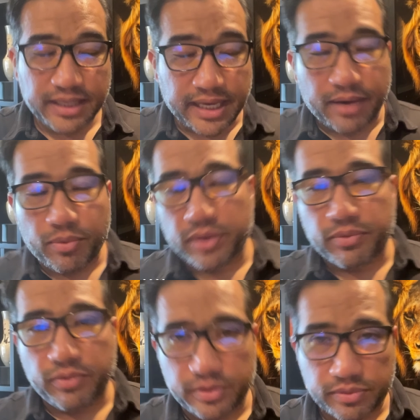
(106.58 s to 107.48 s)
Yeah,
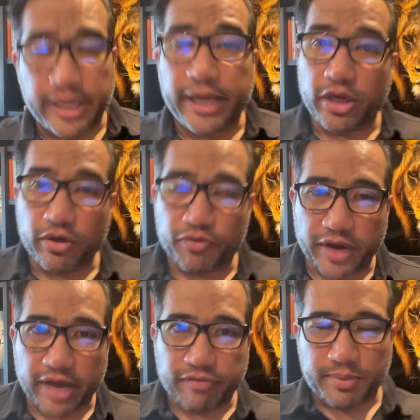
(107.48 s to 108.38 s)
well, thank you for
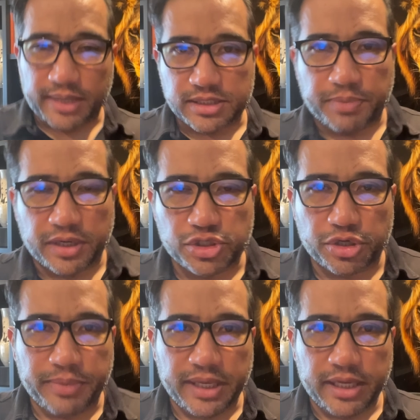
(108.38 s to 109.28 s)
having me. It's a pleasure
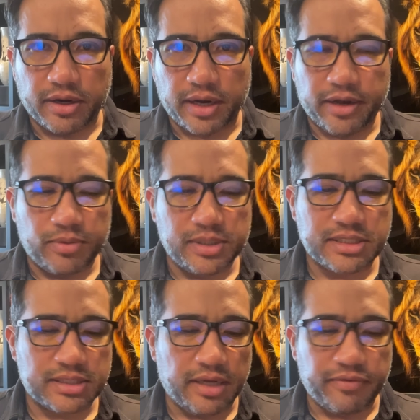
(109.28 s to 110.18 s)
to be here. I
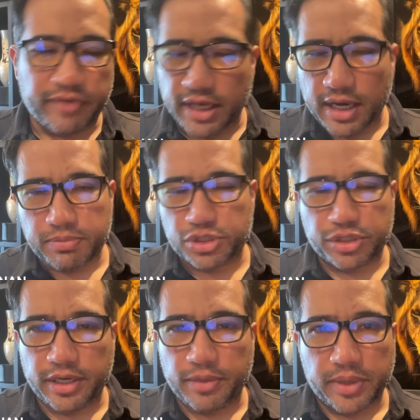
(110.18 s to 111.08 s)
always love any
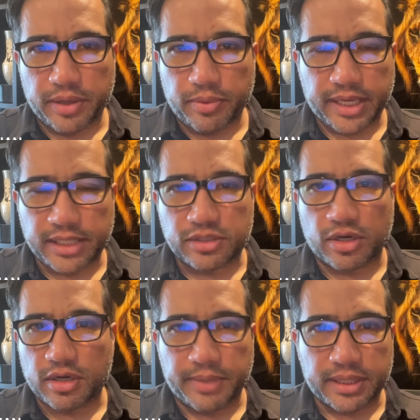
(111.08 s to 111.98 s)
opportunity where we get to
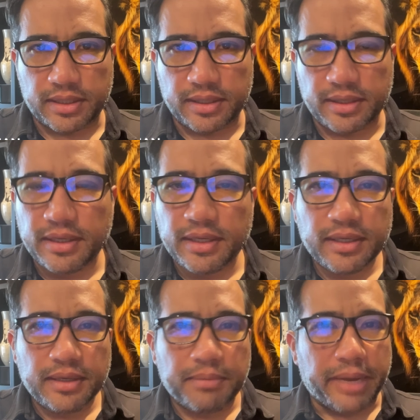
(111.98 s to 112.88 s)
talk about the
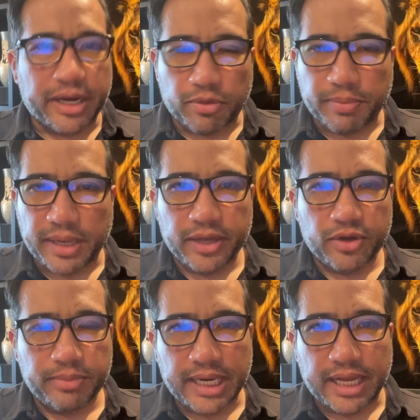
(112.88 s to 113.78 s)

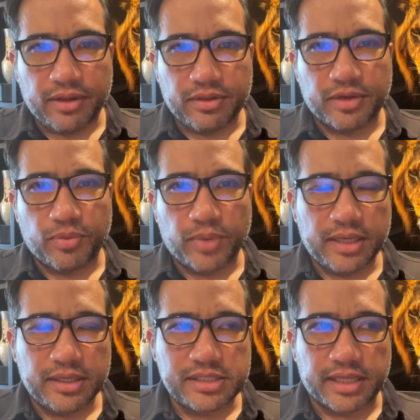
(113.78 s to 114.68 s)
microbiome and health and
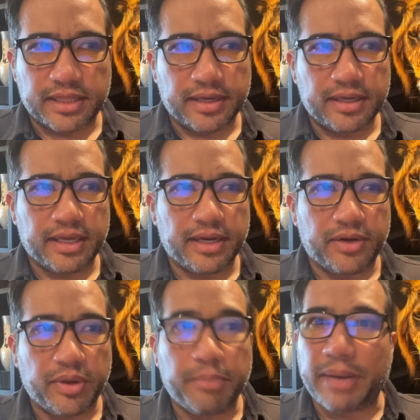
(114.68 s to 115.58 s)
wellness. I think,
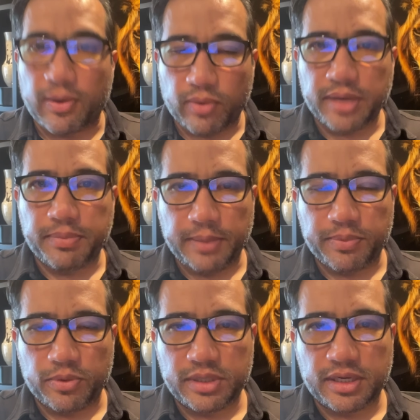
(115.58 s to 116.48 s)
empowering
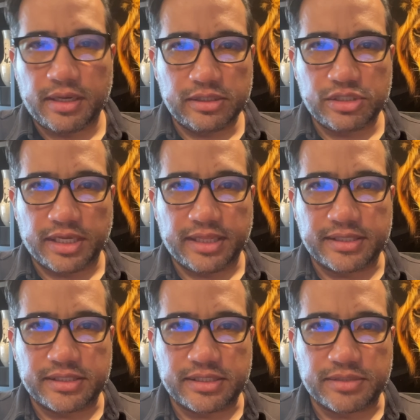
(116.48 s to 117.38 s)
people with knowledge like
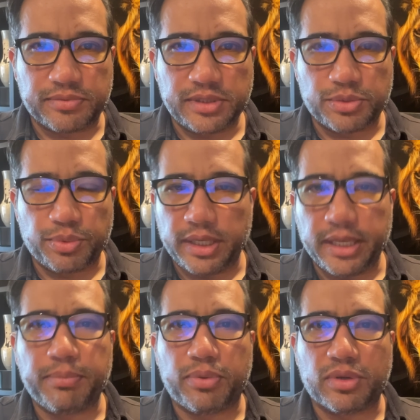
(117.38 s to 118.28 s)
this is a
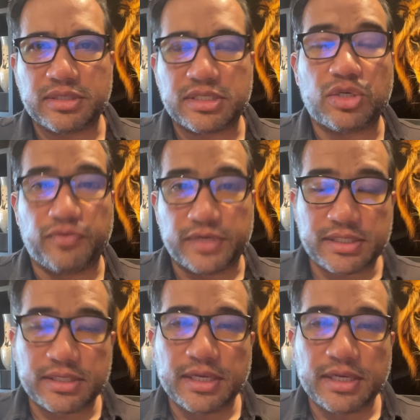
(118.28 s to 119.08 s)
really important service.